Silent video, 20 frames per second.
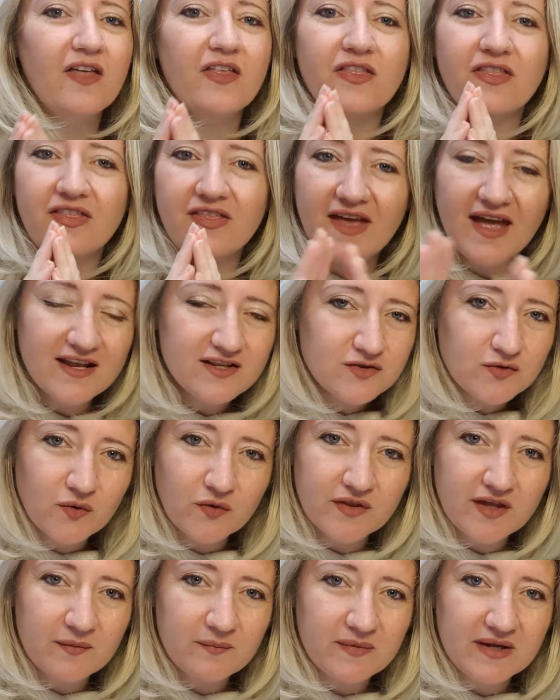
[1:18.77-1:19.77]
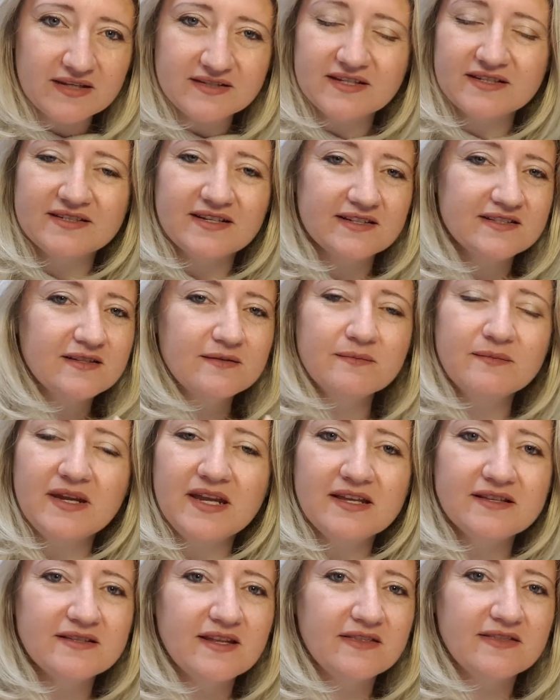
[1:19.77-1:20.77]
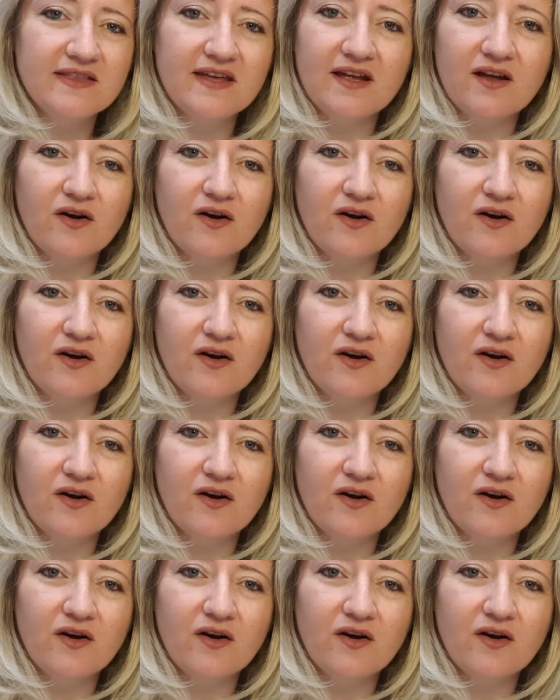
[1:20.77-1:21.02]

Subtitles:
That's all that means. It doesn't mean that they